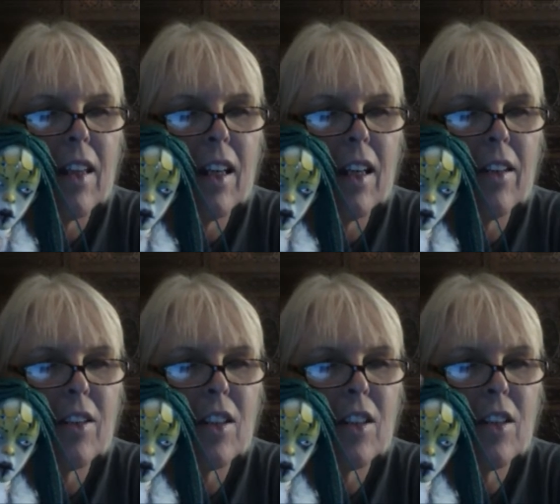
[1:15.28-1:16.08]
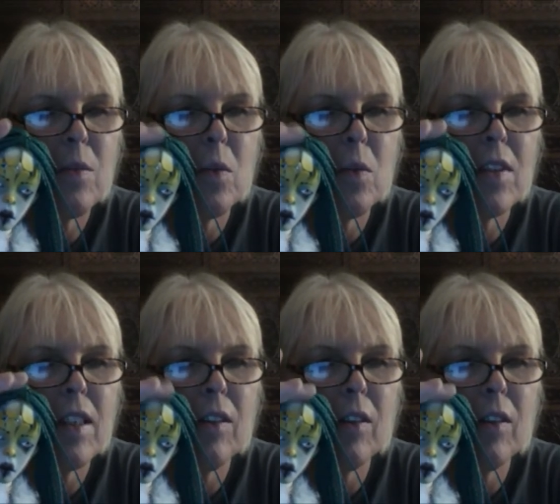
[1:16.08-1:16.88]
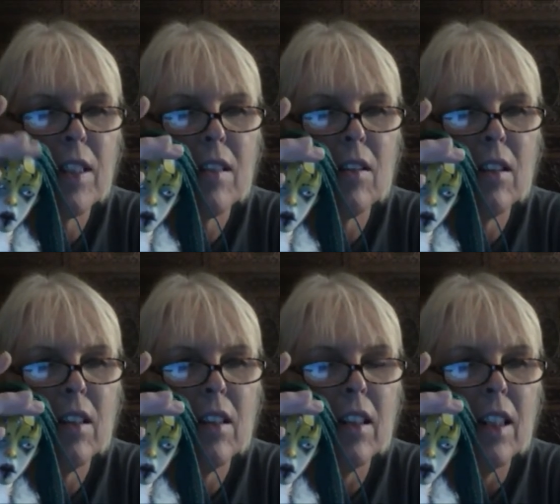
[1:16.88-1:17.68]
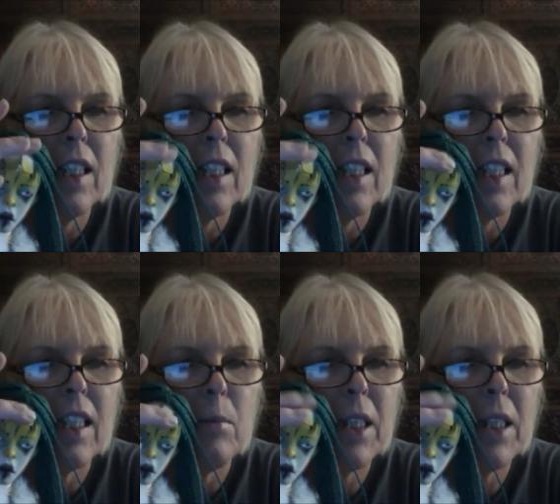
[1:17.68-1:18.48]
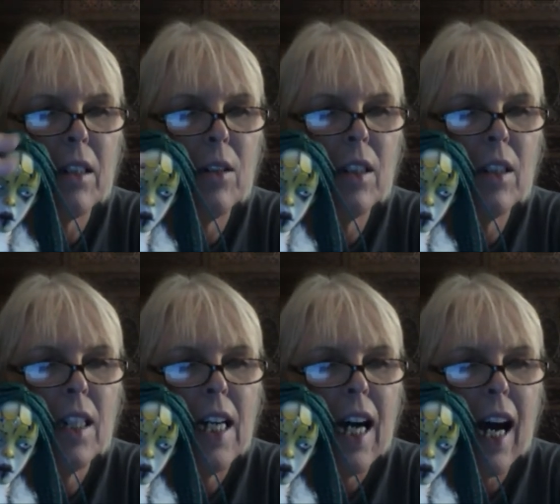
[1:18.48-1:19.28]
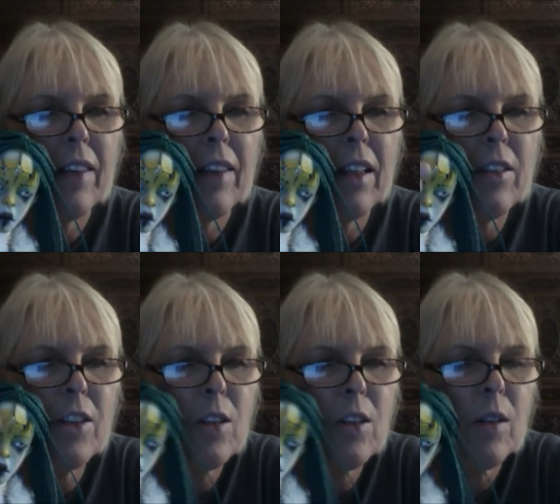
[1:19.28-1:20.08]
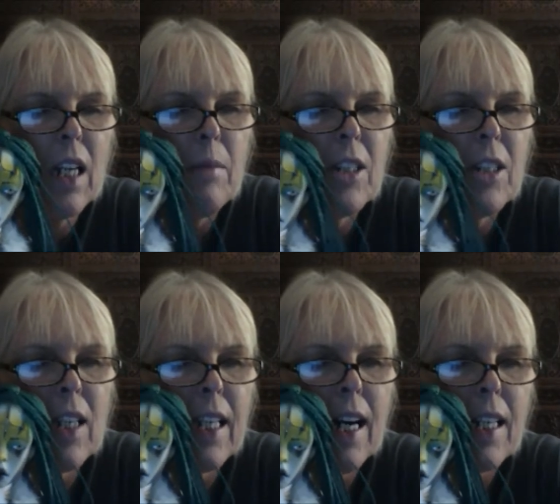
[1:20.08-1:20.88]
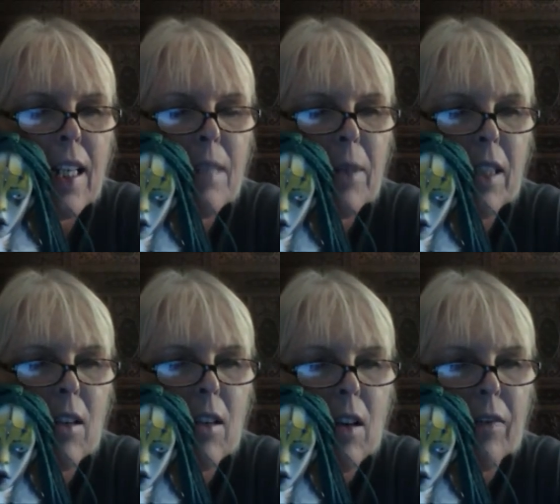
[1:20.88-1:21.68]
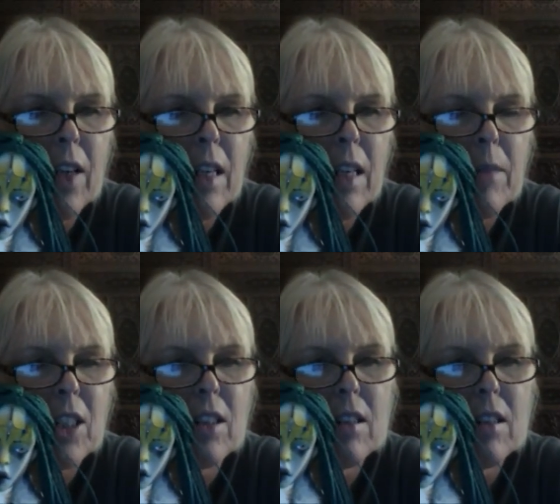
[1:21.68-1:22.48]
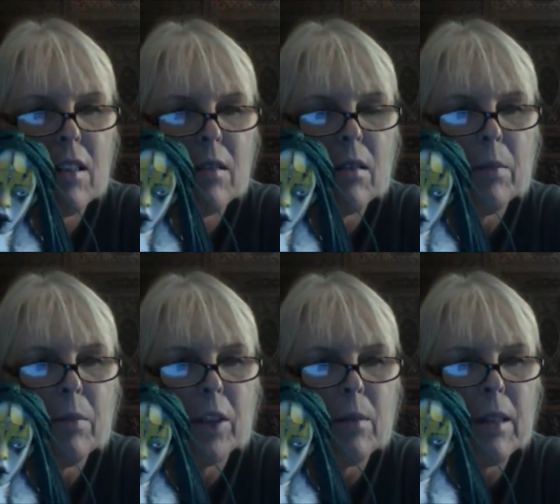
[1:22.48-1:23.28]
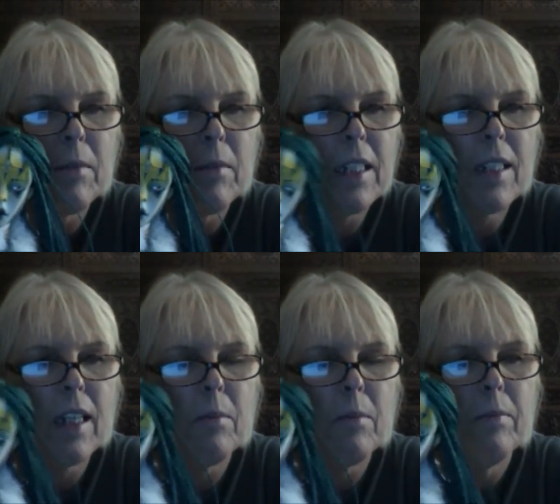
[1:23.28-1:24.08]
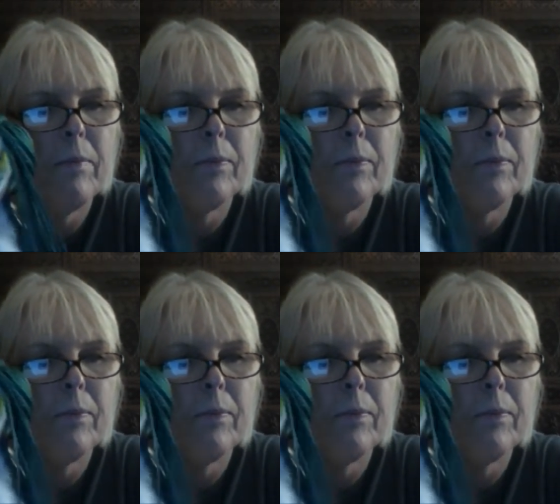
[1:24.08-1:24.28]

Uh, there's a Swarovski crystal in the middle, and the other two are lemon jelly eyes, but they're not for him. I just put them in meantime.